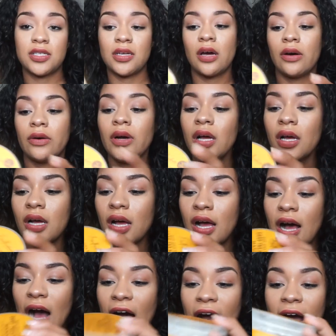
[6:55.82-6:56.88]
So
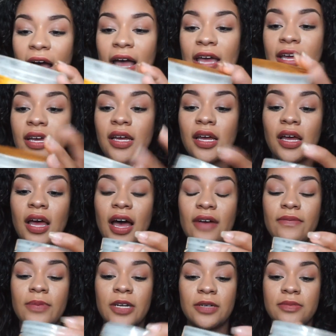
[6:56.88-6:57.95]
I
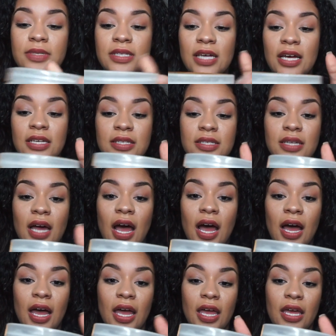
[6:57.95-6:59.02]
have been obsessed.
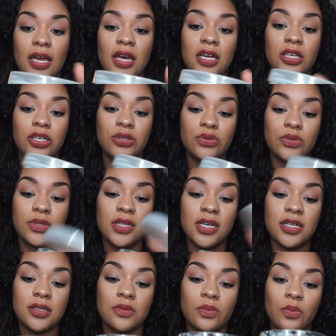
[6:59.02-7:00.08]
I use
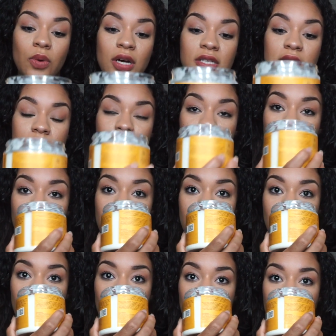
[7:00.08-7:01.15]
this once a
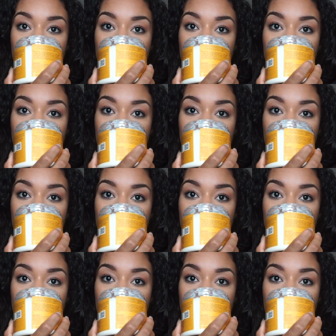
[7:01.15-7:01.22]
week